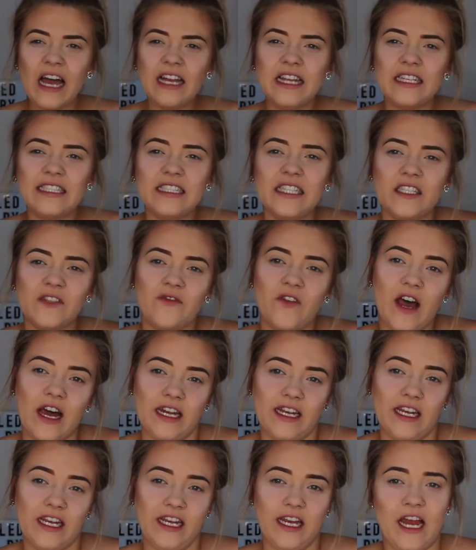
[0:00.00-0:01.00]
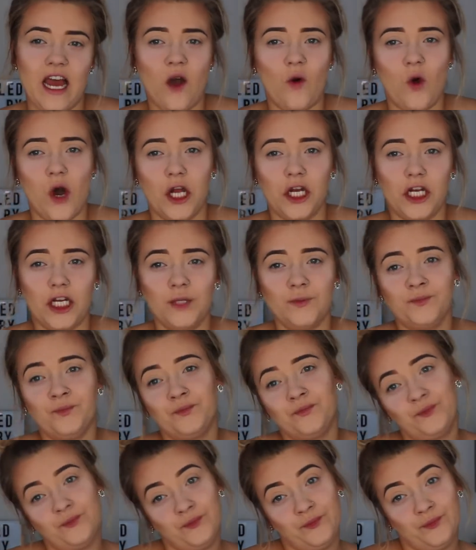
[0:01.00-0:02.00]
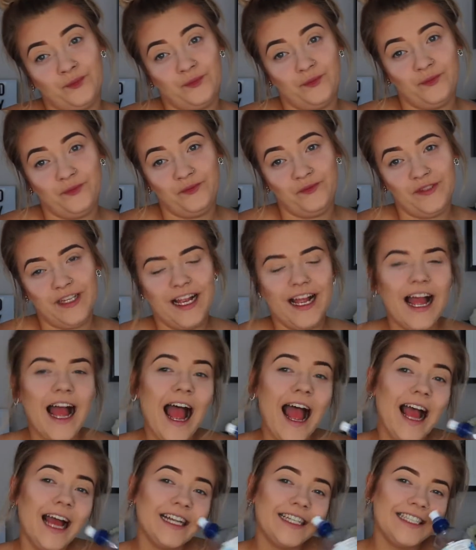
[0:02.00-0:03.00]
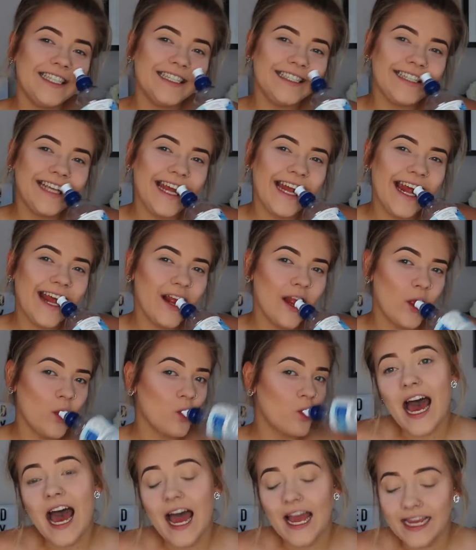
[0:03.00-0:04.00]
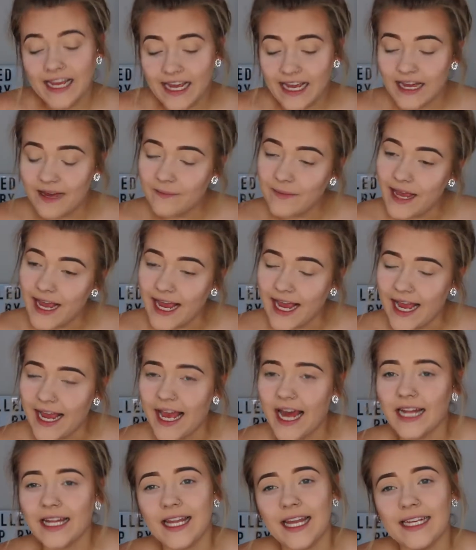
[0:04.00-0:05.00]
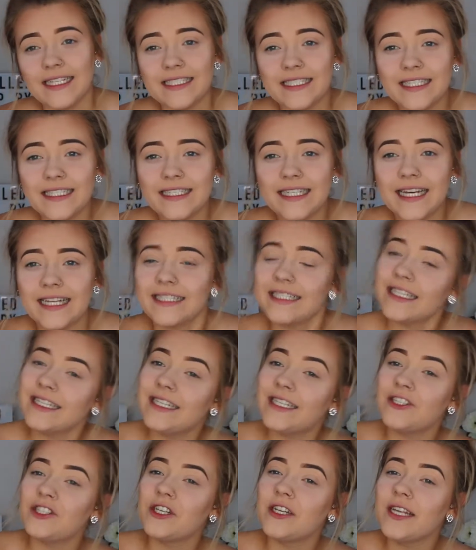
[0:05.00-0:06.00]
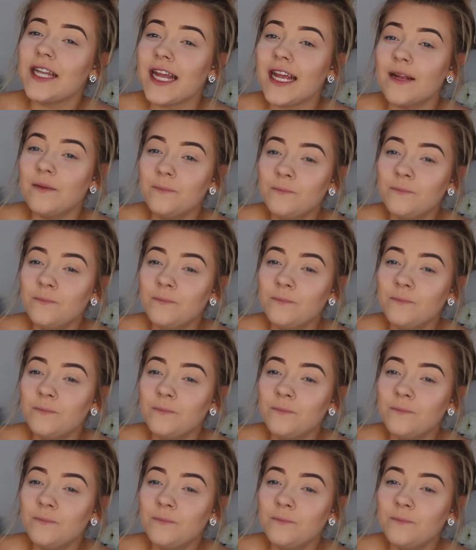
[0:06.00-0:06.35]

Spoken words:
This is vodka, not water. Just kidding. I am a licensed esthetician.